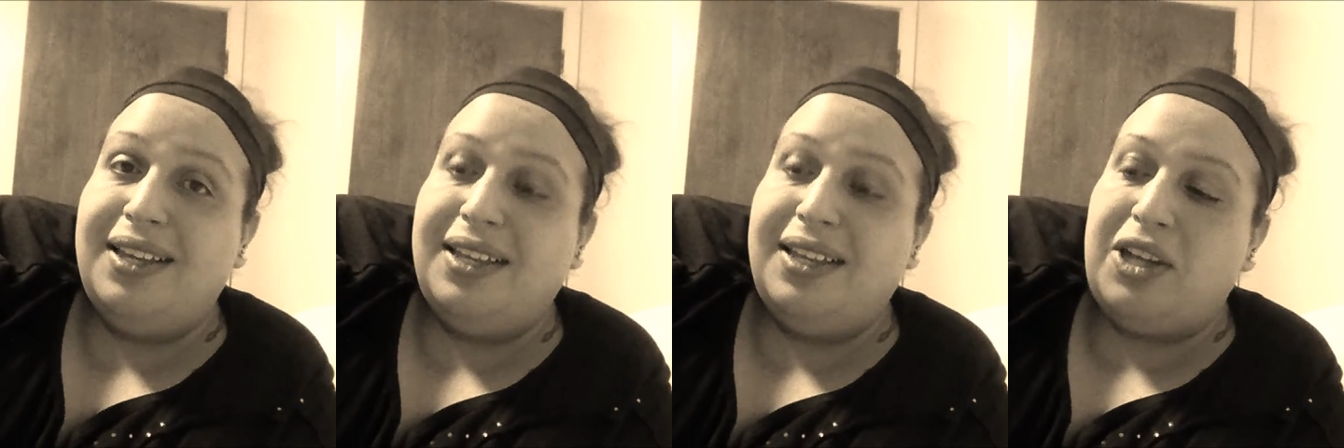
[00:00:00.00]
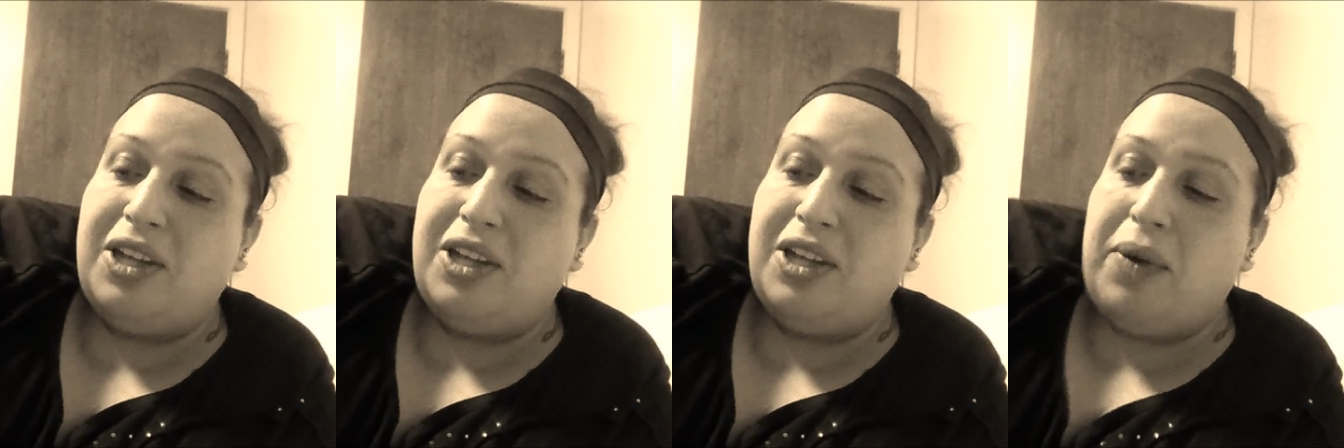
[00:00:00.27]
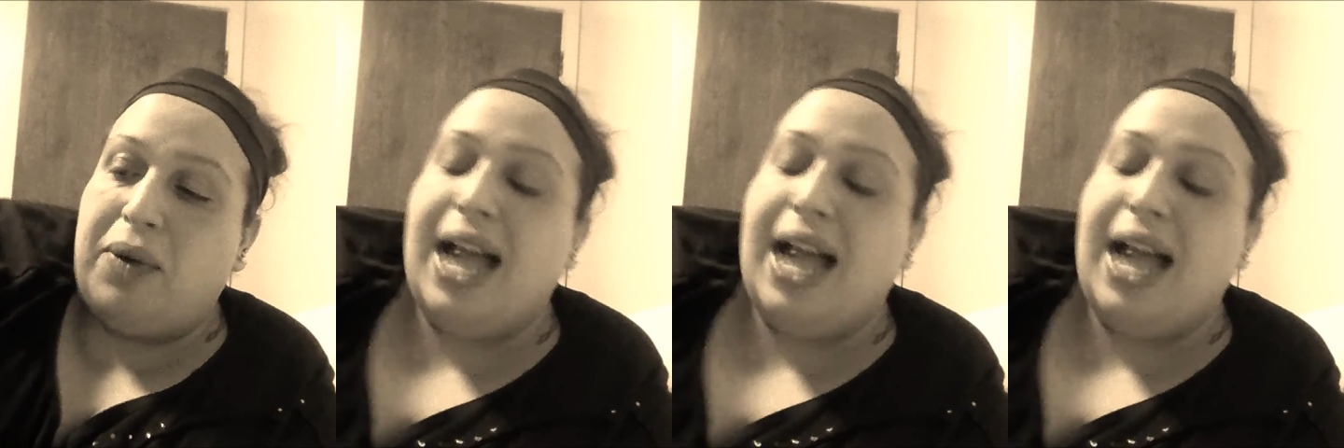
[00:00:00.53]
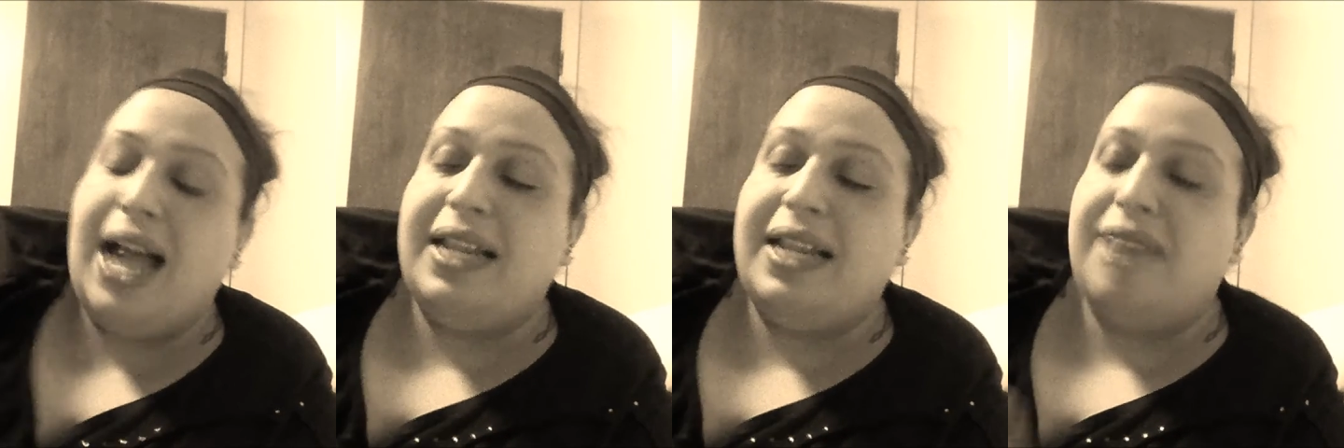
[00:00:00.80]

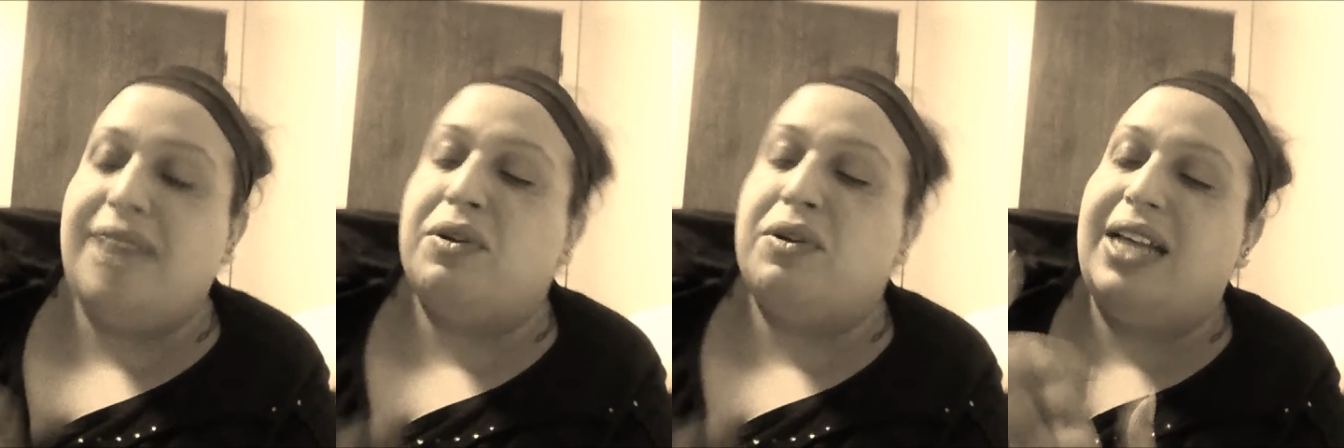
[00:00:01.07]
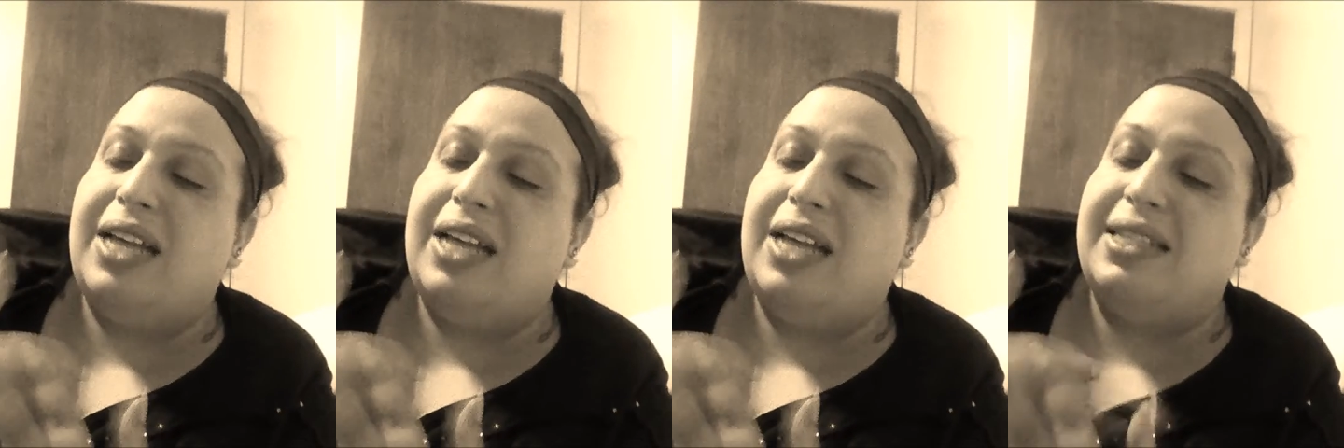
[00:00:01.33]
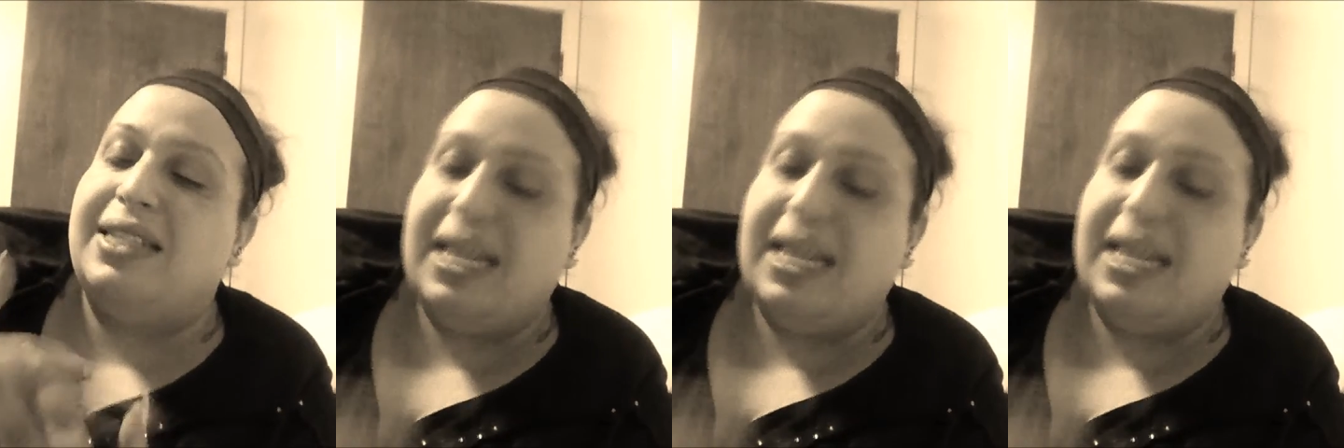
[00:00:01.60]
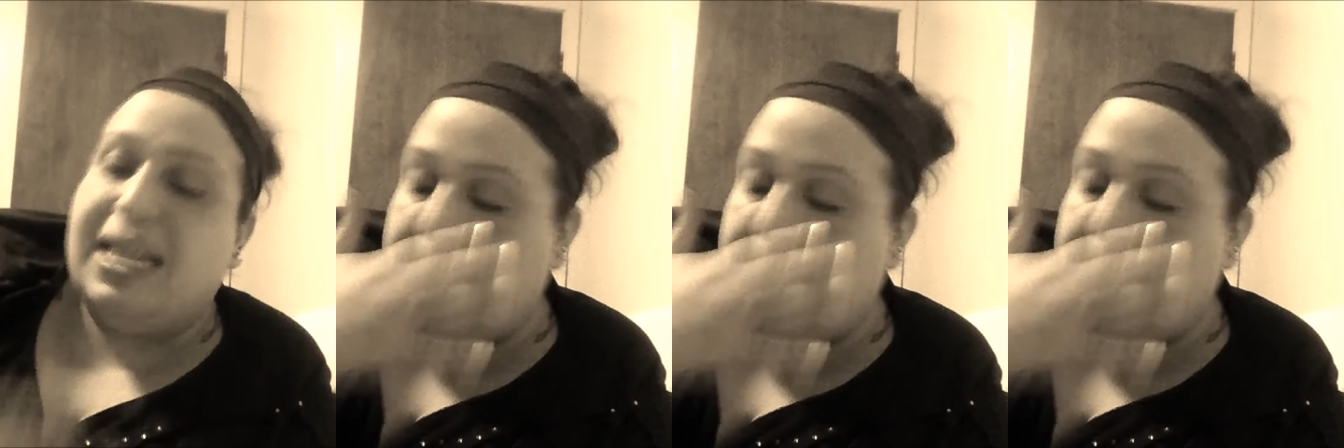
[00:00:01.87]
I never intended,